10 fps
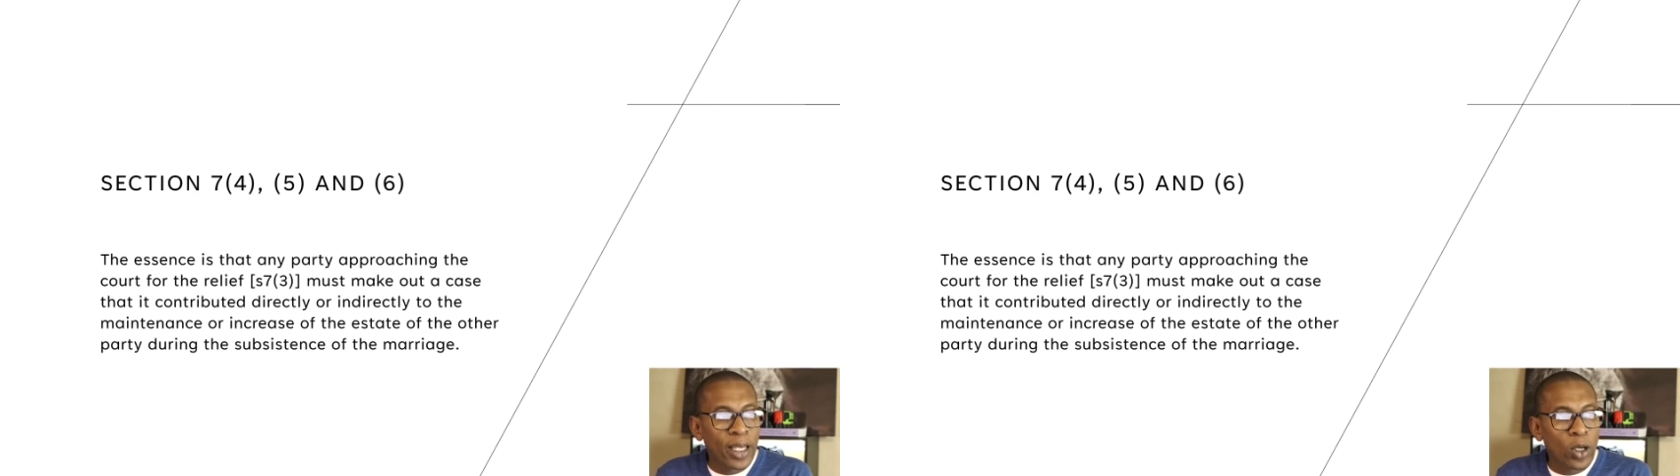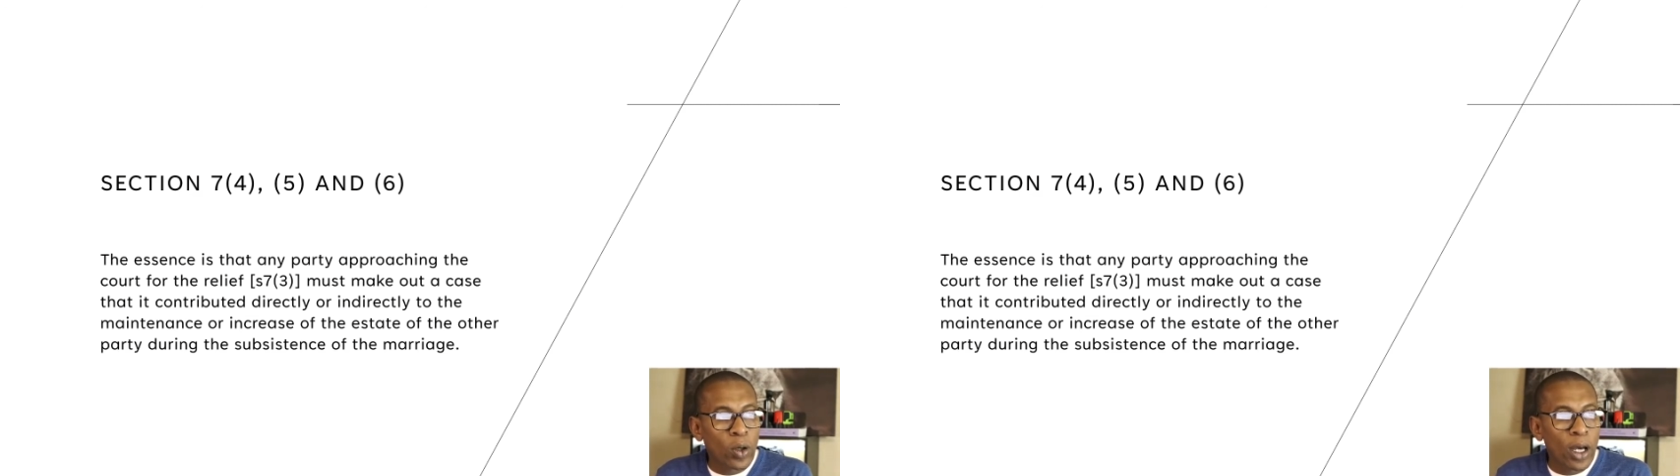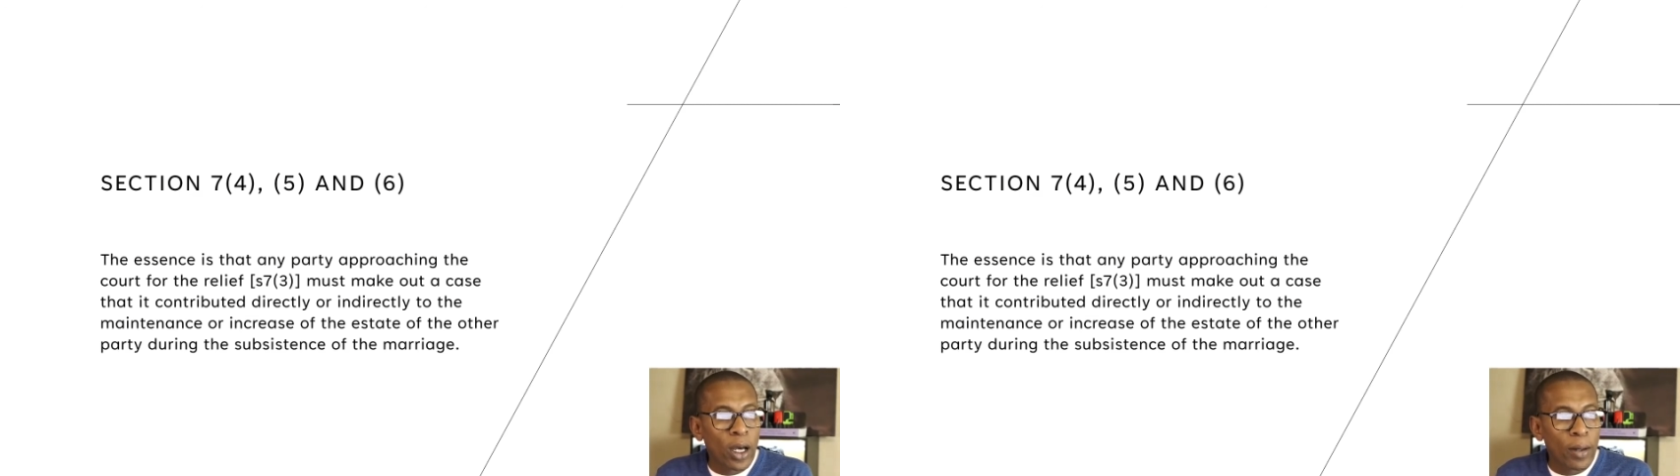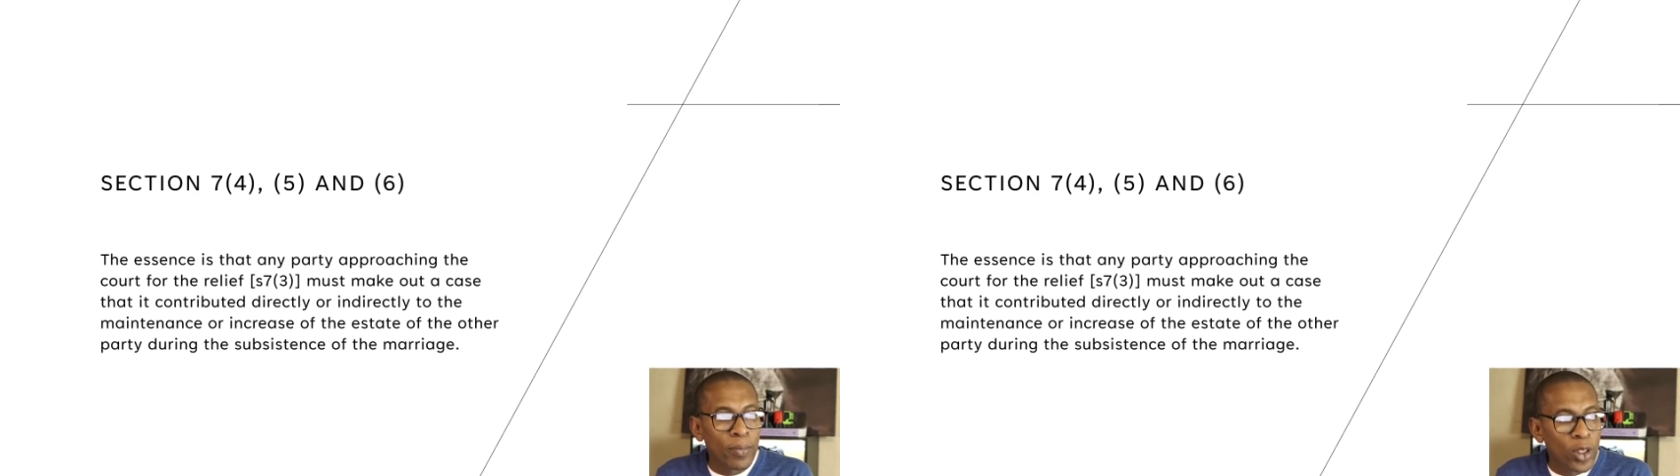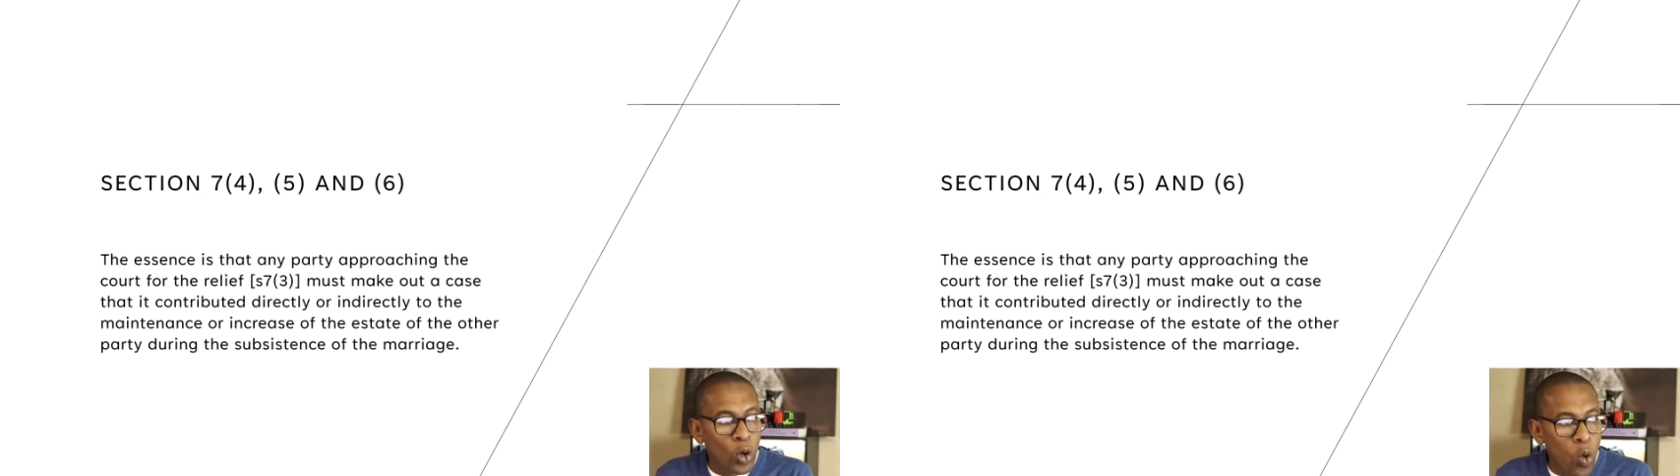
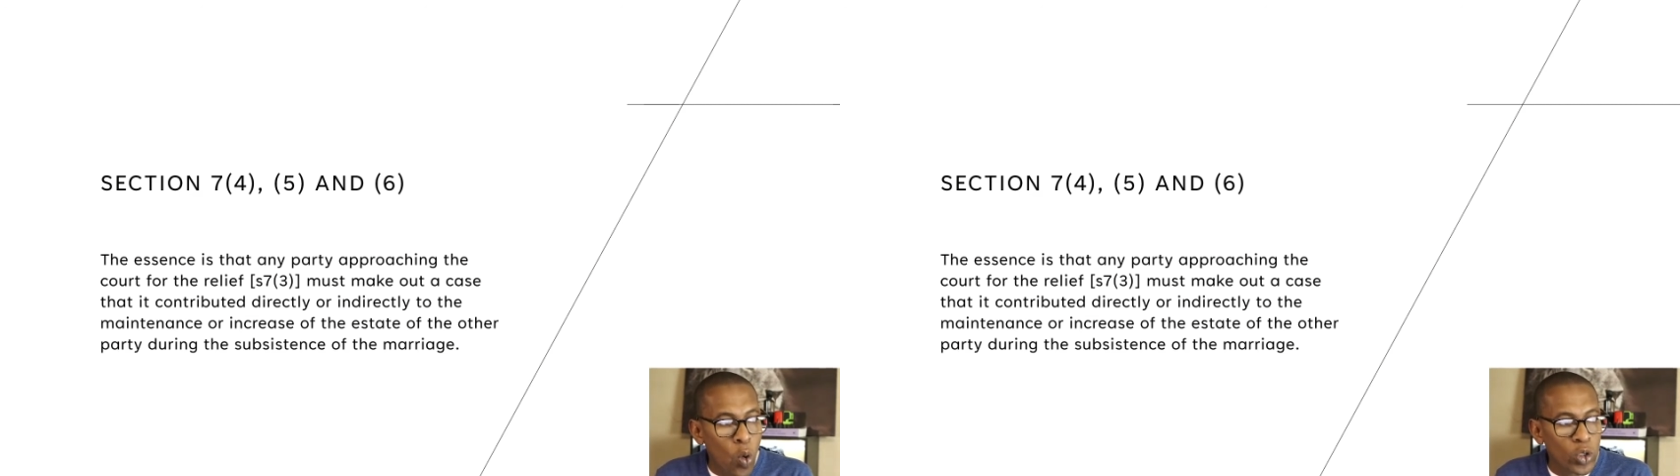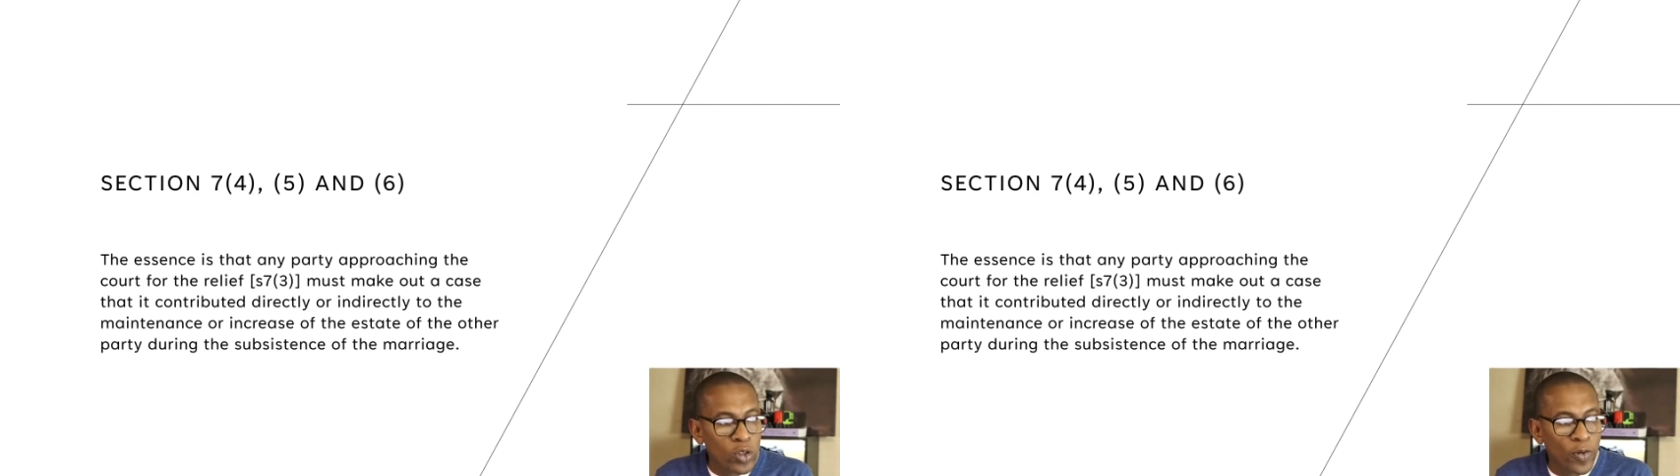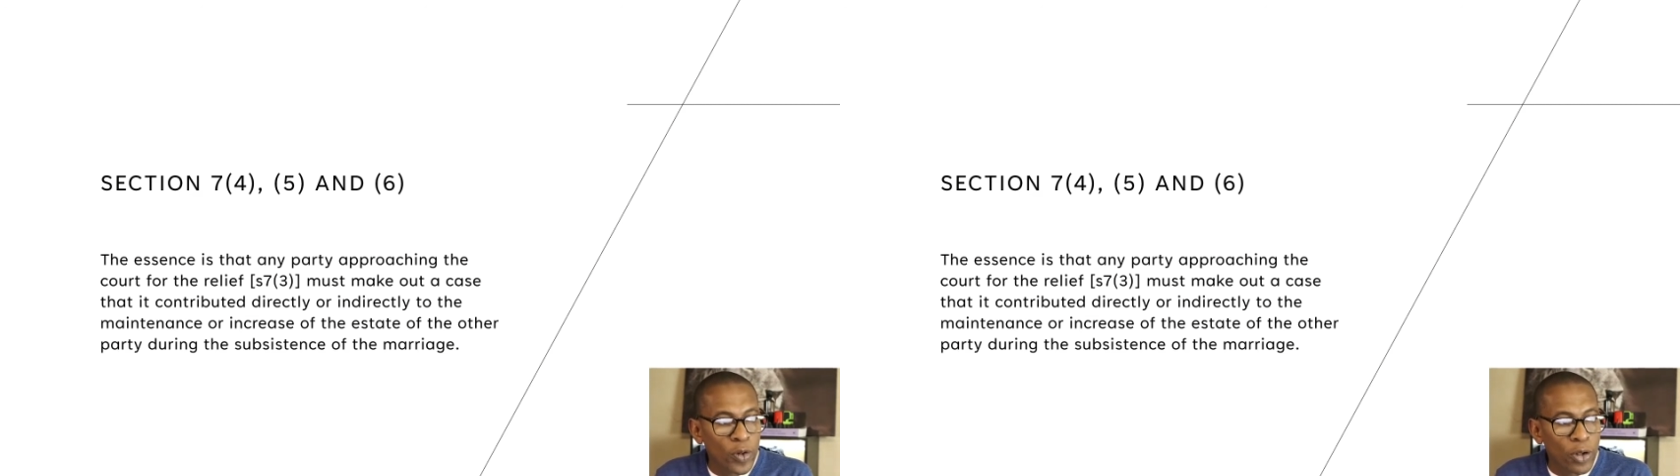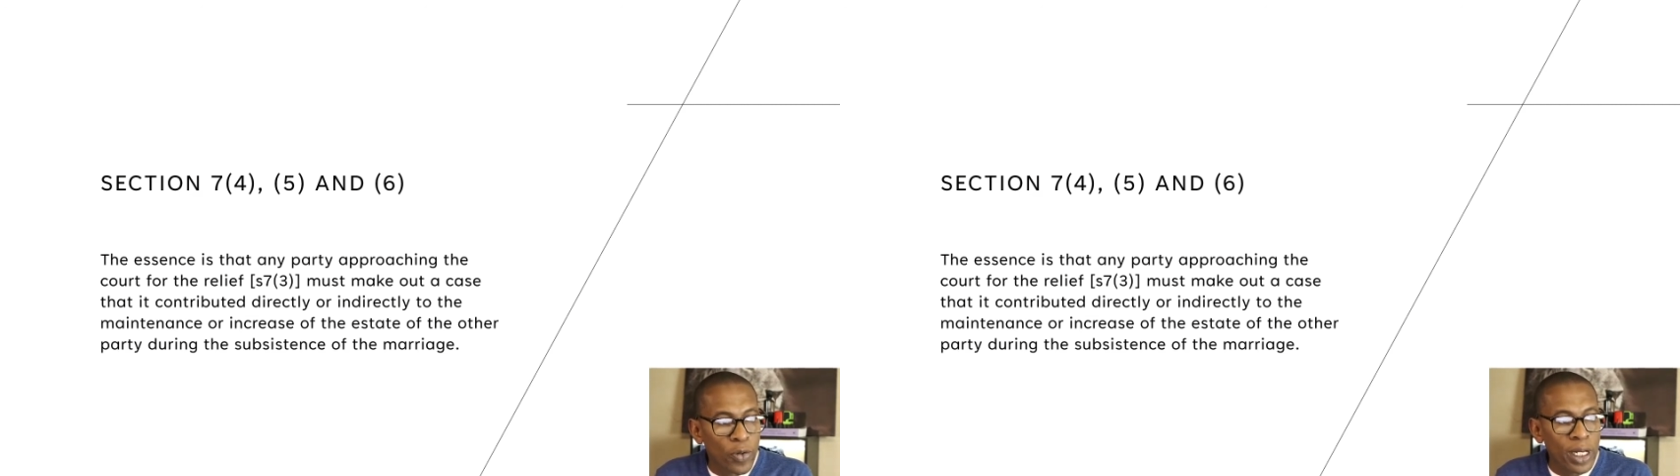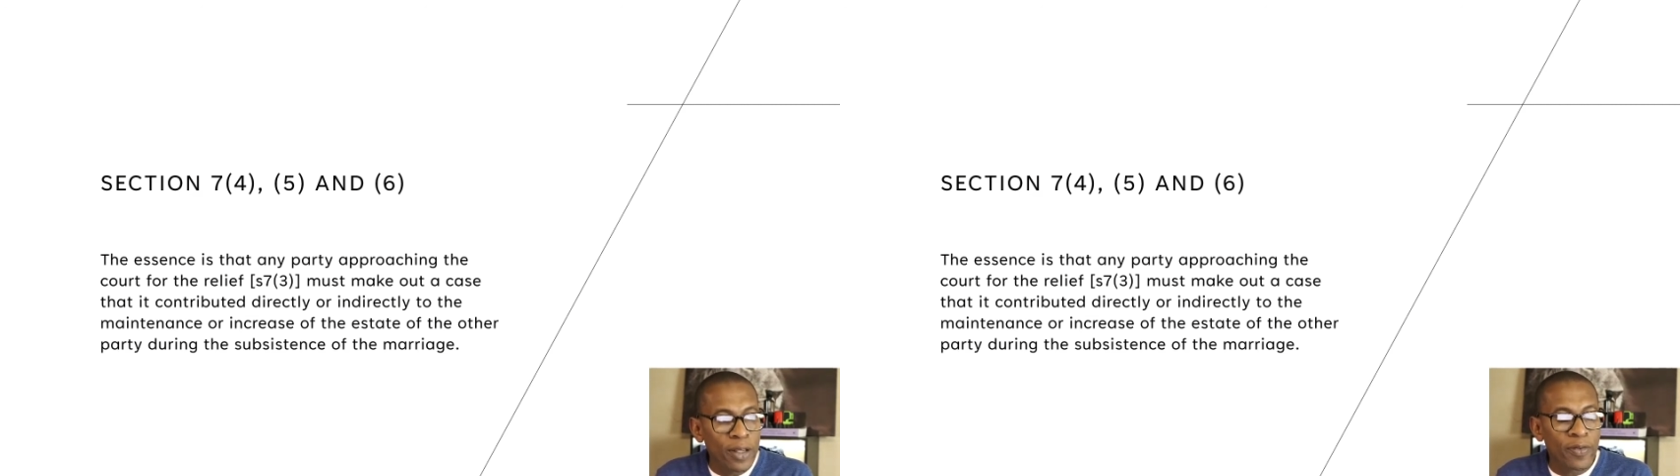the court for the
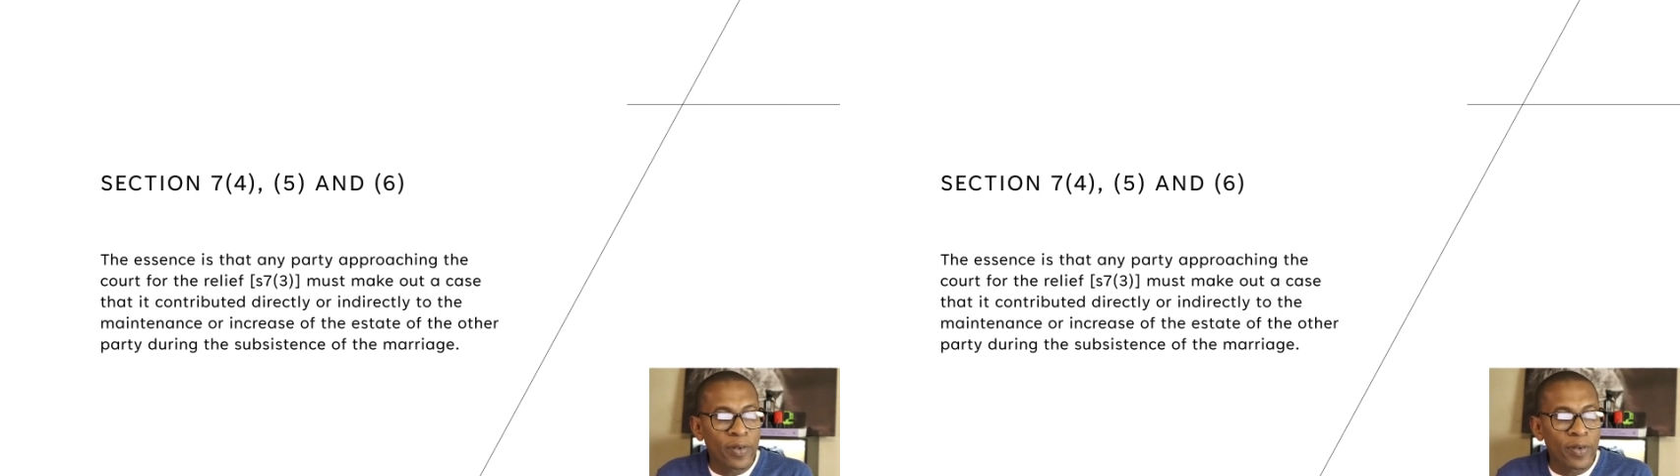relief